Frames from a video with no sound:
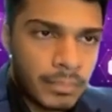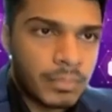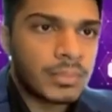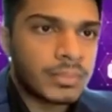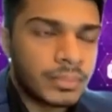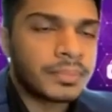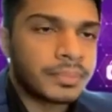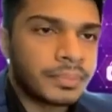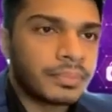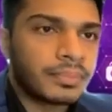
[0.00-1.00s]

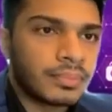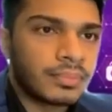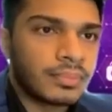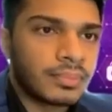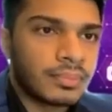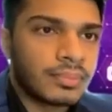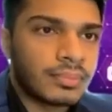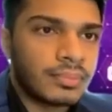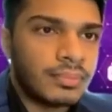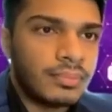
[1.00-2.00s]

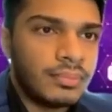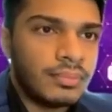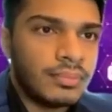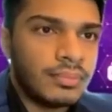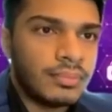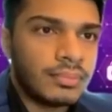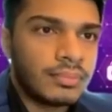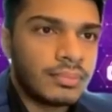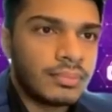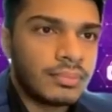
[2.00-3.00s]

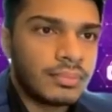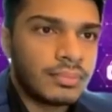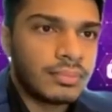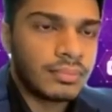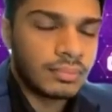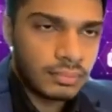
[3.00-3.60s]
[no speech]